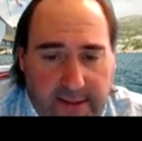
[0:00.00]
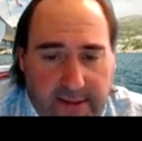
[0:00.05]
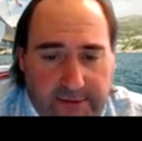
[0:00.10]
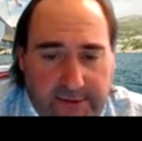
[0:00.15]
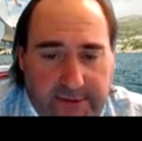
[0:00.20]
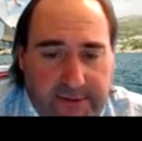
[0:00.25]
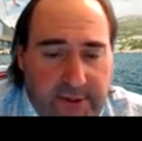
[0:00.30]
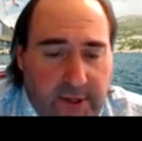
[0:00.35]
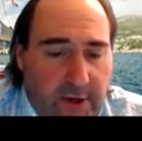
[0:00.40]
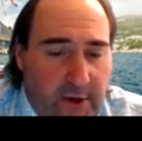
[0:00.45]

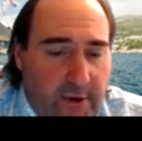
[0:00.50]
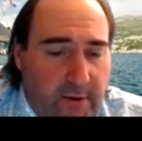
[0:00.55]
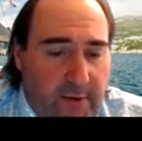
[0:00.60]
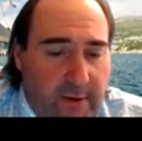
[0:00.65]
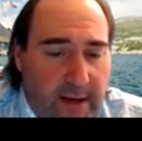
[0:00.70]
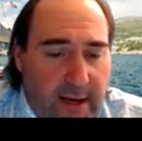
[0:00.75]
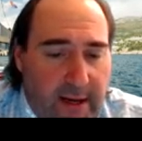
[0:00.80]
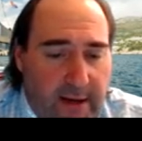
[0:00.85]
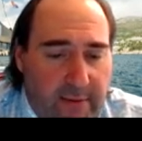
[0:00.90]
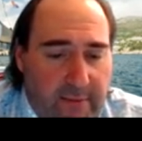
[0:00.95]

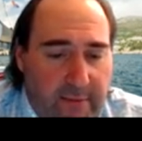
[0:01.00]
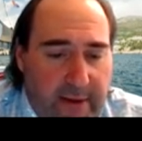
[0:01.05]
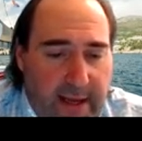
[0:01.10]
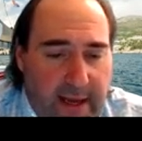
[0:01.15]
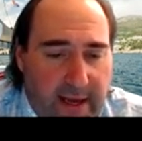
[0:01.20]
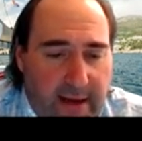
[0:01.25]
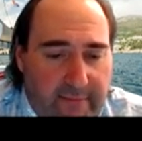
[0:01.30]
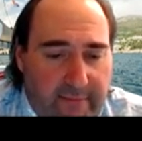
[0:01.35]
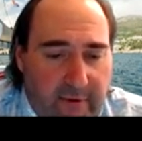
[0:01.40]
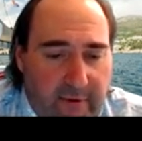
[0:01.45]
So we
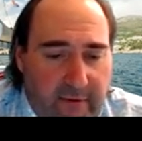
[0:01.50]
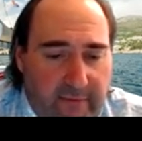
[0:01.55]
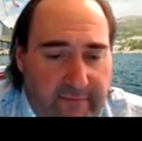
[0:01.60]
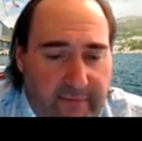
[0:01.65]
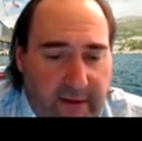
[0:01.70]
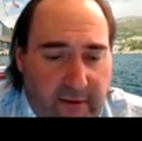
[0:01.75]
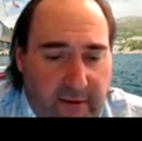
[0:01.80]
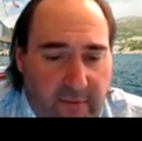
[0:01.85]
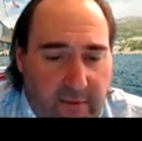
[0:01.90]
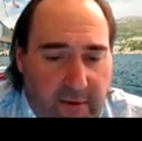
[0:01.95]
have our
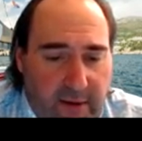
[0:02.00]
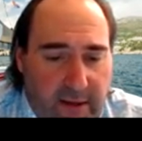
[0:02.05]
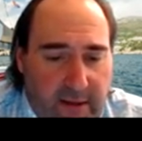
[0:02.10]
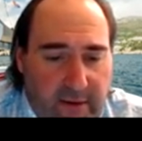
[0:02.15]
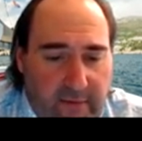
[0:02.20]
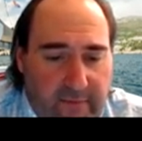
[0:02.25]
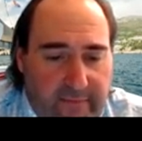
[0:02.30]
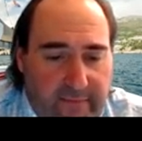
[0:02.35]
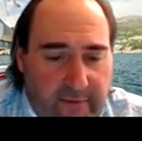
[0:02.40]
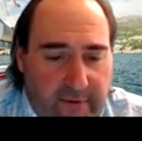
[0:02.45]
V1
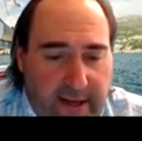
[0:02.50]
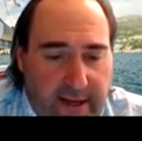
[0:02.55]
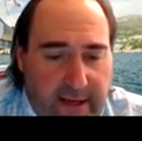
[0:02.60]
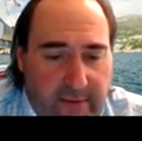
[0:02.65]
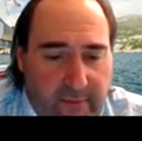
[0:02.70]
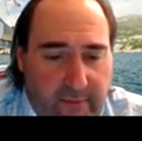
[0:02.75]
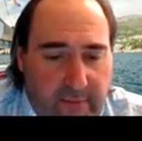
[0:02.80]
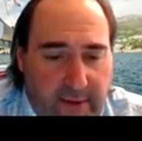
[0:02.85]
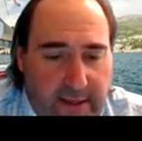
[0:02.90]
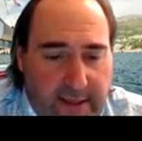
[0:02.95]
over
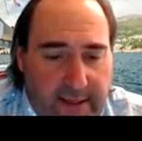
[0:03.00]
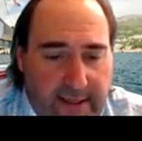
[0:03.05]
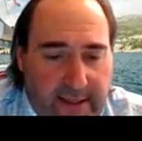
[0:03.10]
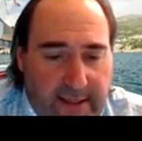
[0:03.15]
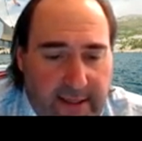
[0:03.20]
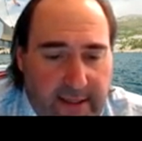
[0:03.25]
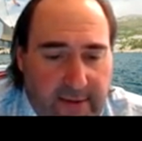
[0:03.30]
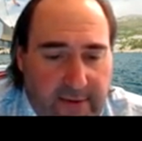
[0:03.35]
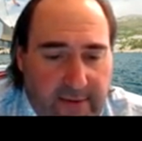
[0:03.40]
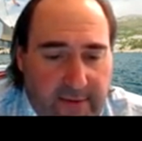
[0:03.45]
N1
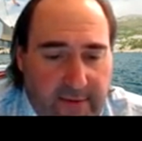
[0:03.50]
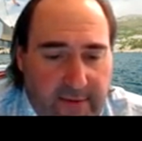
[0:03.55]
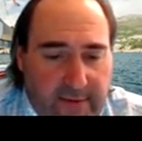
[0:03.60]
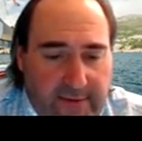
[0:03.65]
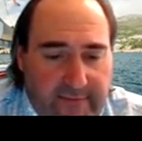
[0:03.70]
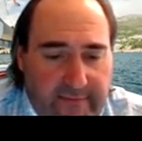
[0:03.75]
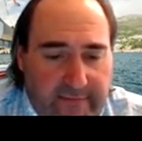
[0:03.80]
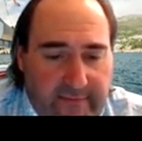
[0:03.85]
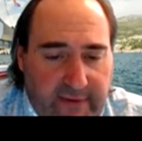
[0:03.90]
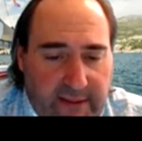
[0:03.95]

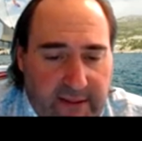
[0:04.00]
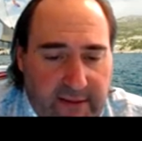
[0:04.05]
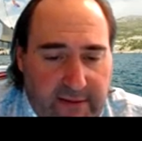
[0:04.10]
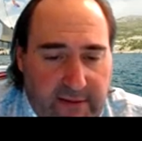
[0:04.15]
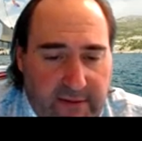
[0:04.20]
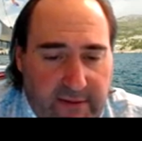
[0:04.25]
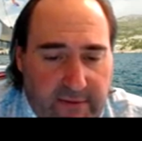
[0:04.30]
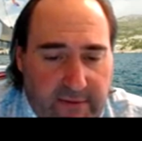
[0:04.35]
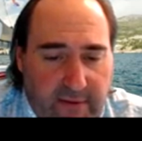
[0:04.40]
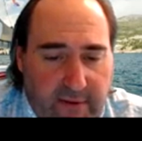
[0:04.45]
equals
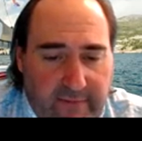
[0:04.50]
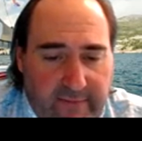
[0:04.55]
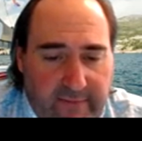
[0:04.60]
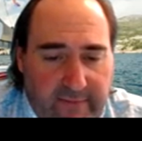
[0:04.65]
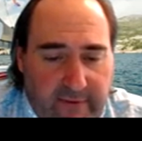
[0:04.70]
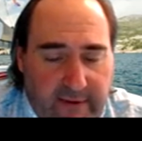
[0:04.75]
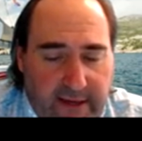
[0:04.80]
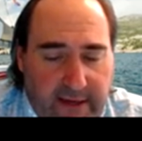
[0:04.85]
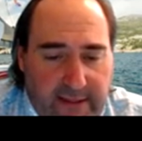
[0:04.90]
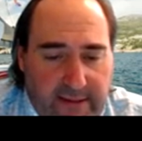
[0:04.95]
V2
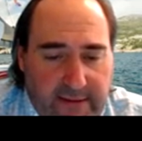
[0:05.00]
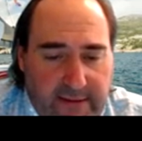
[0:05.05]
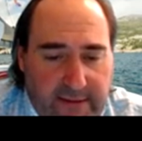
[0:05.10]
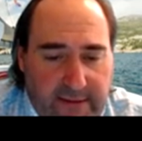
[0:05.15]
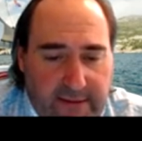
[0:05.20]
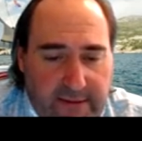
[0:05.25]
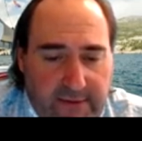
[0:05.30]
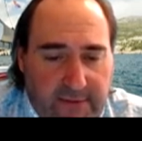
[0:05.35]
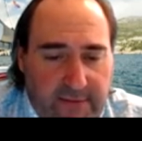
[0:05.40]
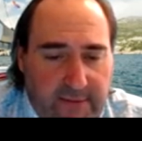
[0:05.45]
over
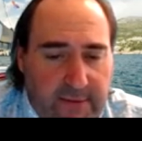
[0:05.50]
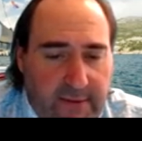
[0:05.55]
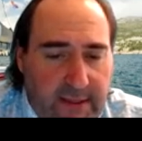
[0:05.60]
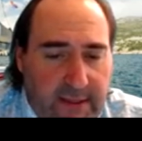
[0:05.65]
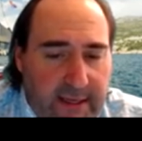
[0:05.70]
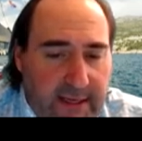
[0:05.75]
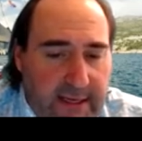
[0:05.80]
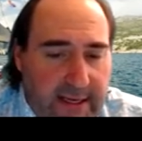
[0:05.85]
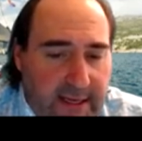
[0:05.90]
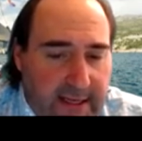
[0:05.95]
N2.
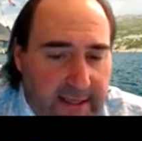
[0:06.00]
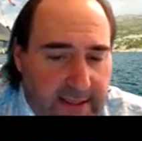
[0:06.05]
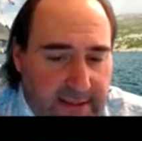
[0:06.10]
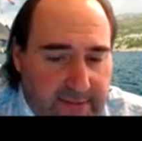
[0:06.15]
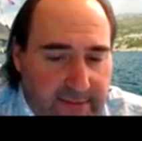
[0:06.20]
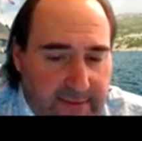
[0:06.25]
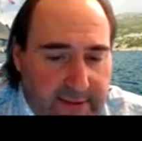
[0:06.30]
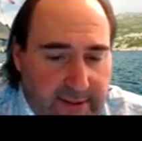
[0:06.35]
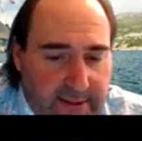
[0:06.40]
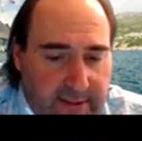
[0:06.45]
In
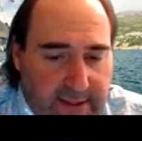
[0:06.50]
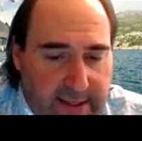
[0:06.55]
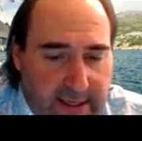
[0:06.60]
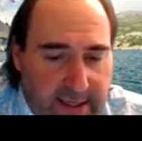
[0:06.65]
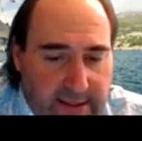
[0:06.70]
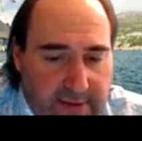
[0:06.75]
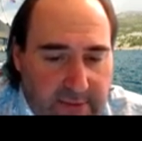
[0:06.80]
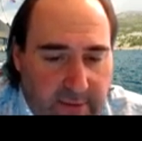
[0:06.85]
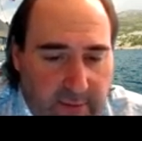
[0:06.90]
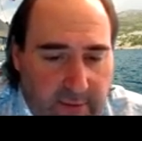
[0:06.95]
this particular
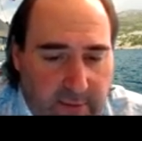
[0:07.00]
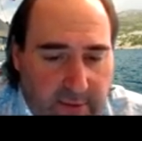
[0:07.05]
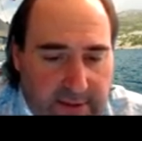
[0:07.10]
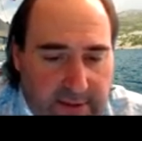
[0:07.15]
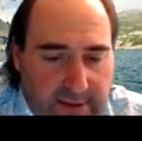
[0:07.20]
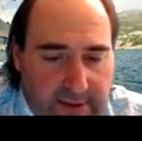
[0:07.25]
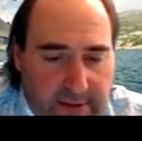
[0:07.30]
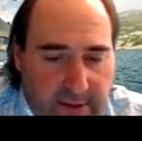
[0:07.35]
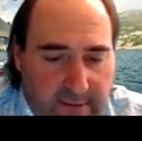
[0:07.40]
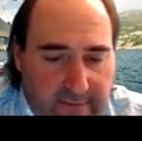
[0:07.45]
case, we would
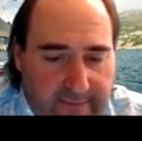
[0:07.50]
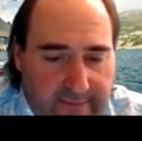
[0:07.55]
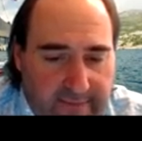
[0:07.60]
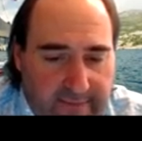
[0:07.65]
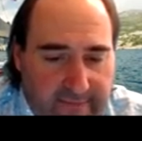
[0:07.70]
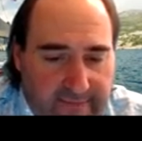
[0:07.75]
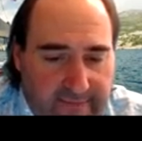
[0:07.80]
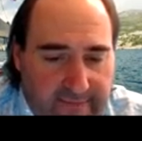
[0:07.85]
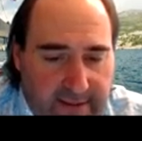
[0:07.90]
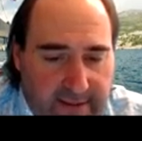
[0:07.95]
solve
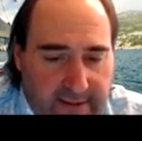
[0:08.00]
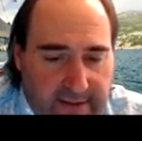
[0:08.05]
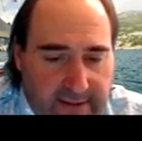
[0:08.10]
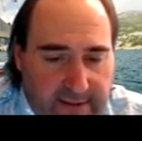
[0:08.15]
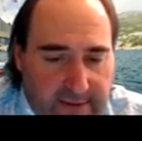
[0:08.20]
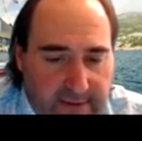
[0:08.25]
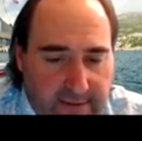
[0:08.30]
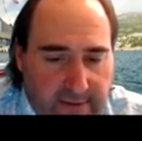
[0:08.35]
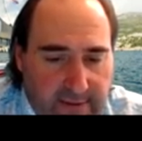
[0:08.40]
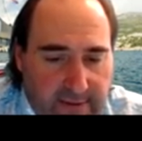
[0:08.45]
for
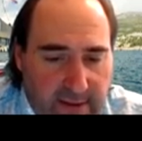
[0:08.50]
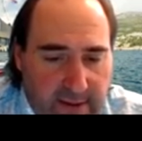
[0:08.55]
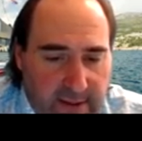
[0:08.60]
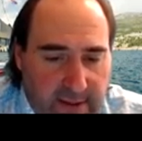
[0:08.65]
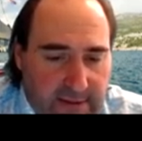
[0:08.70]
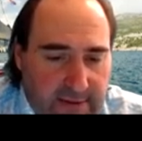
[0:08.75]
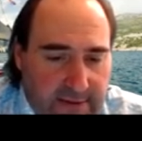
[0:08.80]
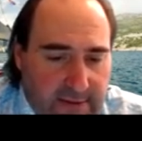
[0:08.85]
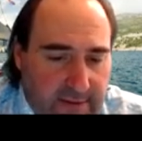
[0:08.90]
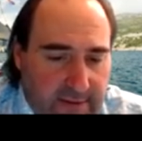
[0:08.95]
V2.
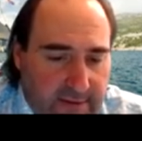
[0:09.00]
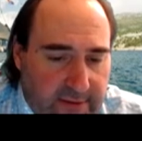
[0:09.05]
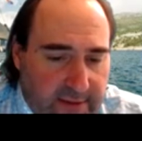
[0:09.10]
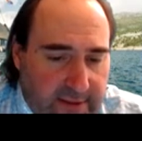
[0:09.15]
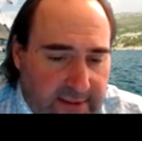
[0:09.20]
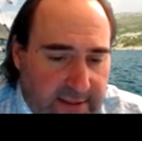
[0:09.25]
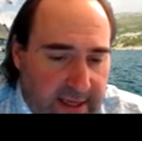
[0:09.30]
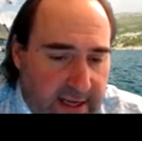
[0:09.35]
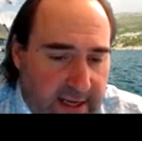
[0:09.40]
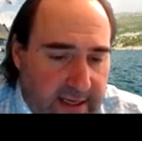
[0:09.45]
So this
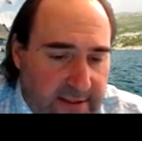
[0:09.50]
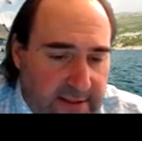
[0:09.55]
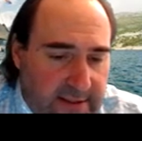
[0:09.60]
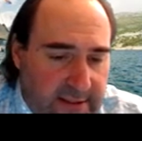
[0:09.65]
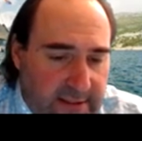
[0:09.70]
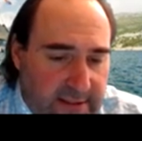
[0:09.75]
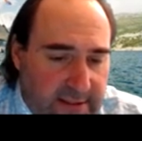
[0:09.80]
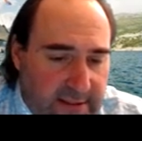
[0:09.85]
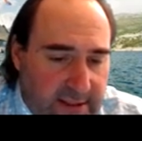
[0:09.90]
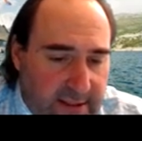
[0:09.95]
guy is
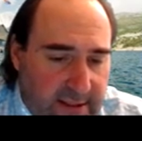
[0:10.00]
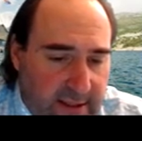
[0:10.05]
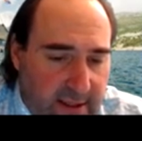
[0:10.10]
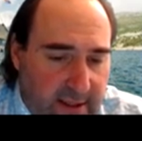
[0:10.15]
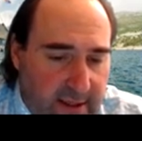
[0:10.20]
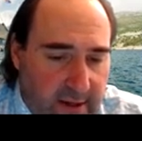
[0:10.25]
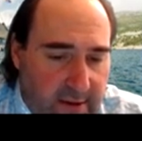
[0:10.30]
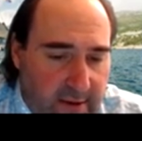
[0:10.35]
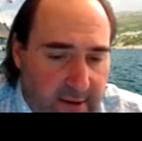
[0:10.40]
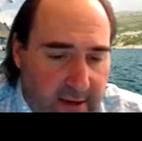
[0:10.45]
just going to
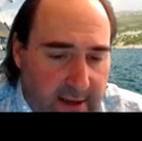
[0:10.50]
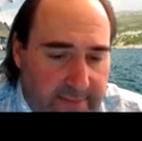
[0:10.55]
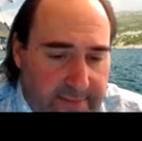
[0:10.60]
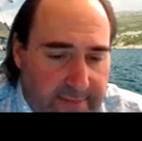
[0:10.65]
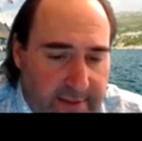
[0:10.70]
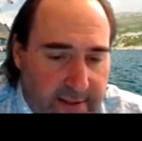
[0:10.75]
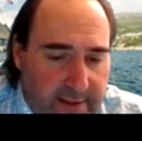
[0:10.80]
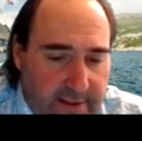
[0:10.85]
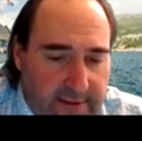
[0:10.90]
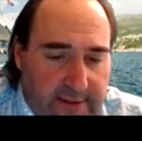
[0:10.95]
go up
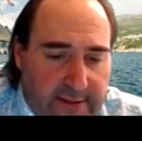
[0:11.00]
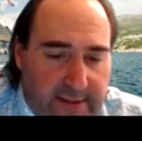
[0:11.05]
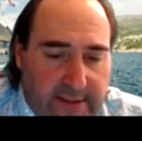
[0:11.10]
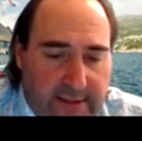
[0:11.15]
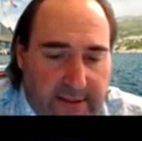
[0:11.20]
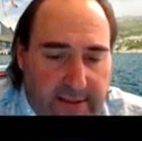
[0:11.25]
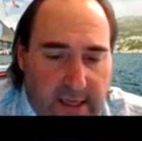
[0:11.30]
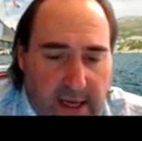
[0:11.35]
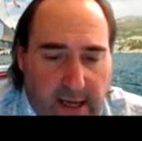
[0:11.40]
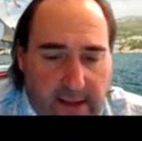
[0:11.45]
there to the
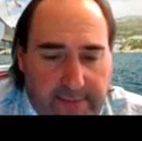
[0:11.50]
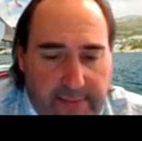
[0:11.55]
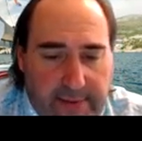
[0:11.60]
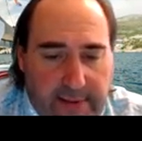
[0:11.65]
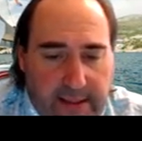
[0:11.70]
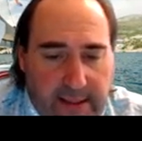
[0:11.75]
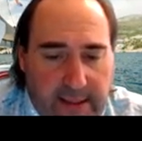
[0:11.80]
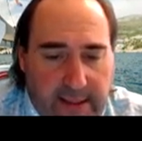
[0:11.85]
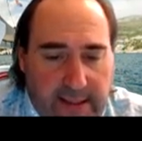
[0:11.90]
top.